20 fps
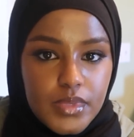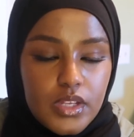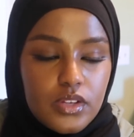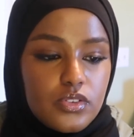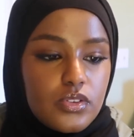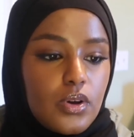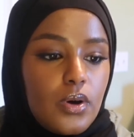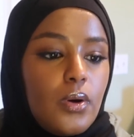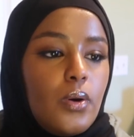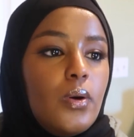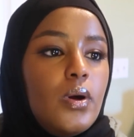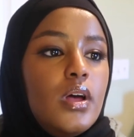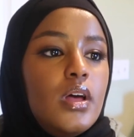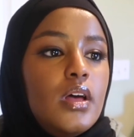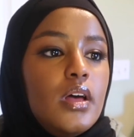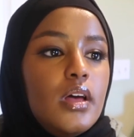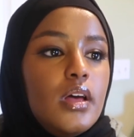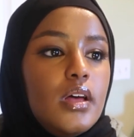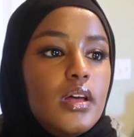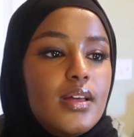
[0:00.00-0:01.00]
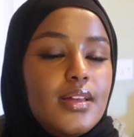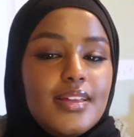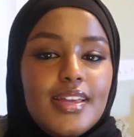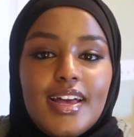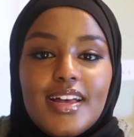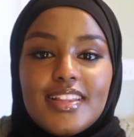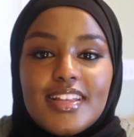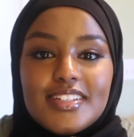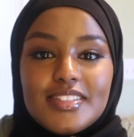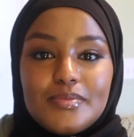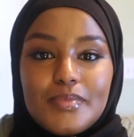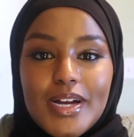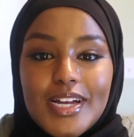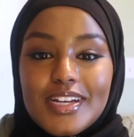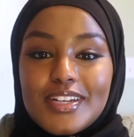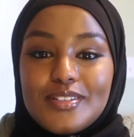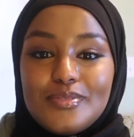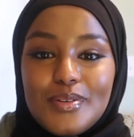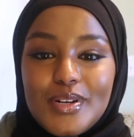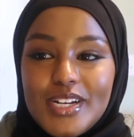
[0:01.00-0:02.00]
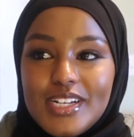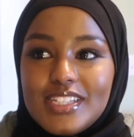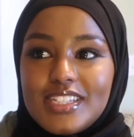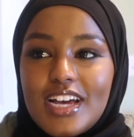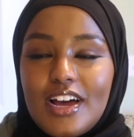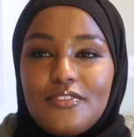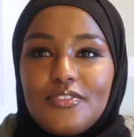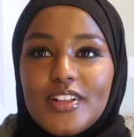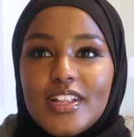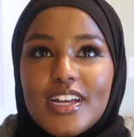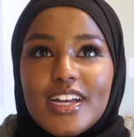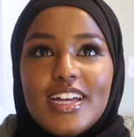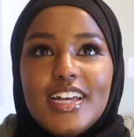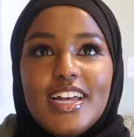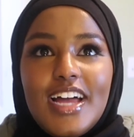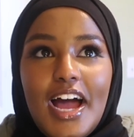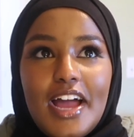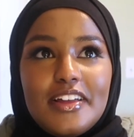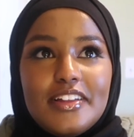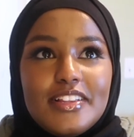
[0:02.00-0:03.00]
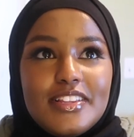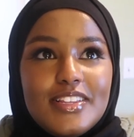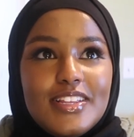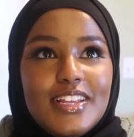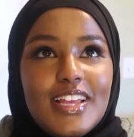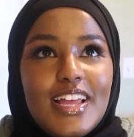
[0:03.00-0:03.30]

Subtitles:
So yeah, that's my experience. I feel like I